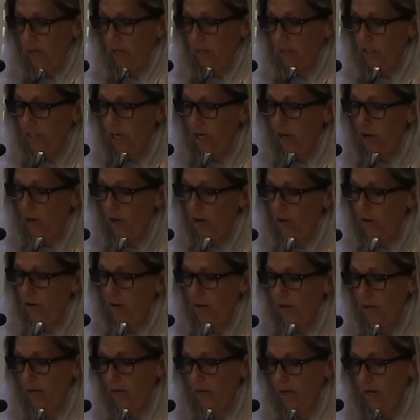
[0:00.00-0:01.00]

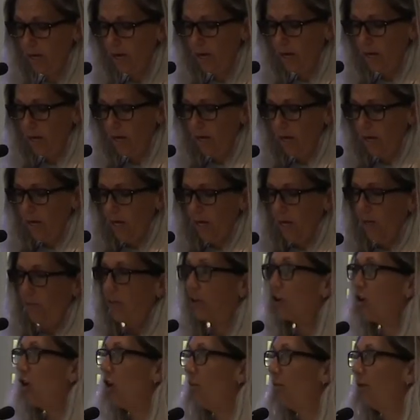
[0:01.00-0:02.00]
So
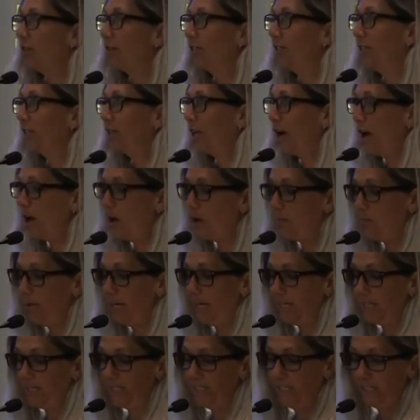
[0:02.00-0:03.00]
The composite
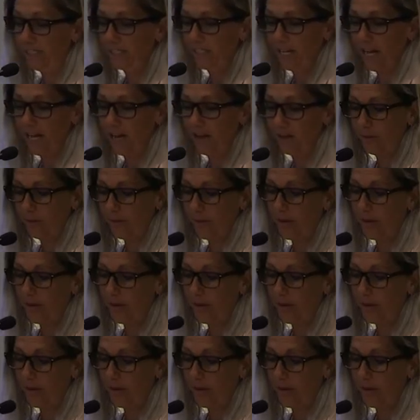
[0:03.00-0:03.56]
codependency scale